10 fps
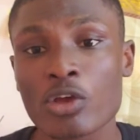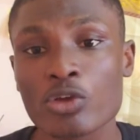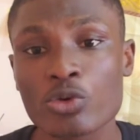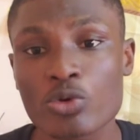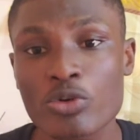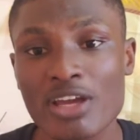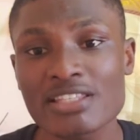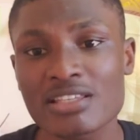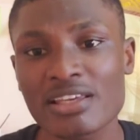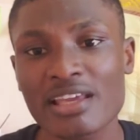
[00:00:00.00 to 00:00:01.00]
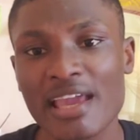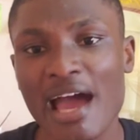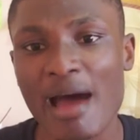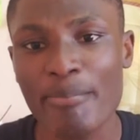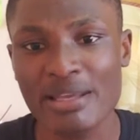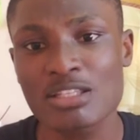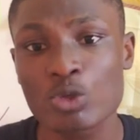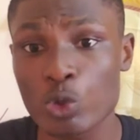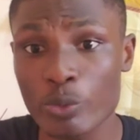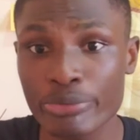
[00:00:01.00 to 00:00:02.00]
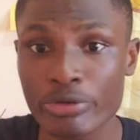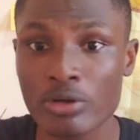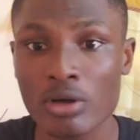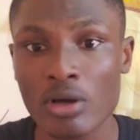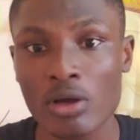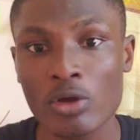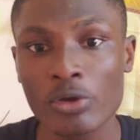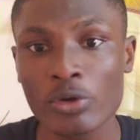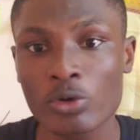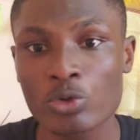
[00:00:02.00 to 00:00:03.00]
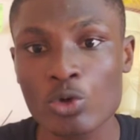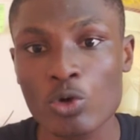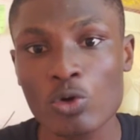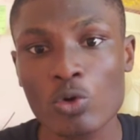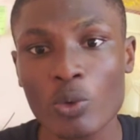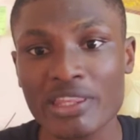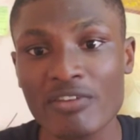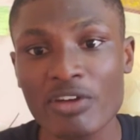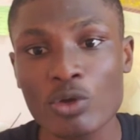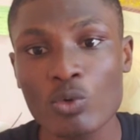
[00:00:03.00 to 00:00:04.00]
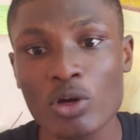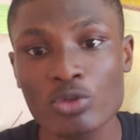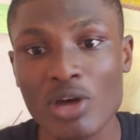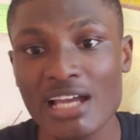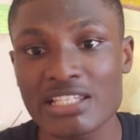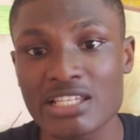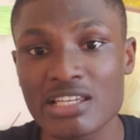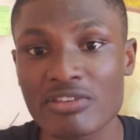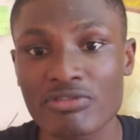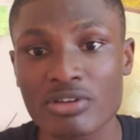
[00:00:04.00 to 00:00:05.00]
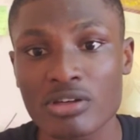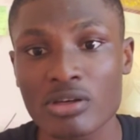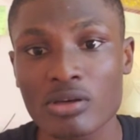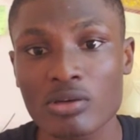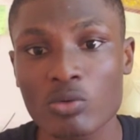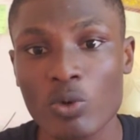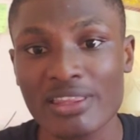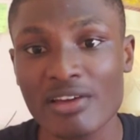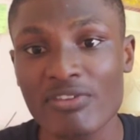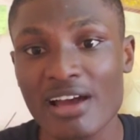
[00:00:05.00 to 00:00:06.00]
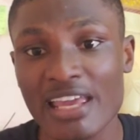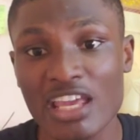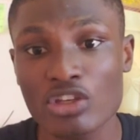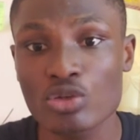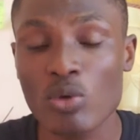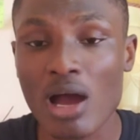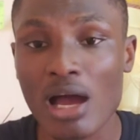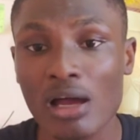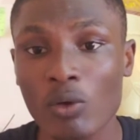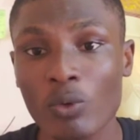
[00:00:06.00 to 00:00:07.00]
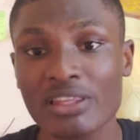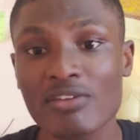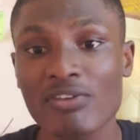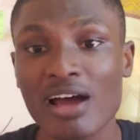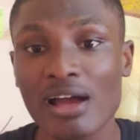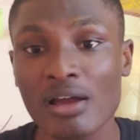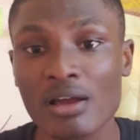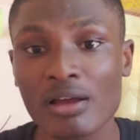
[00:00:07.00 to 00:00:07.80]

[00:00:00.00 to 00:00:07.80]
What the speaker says: you create a habit loop. So whatever you want to achieve, whatever age you are, whatever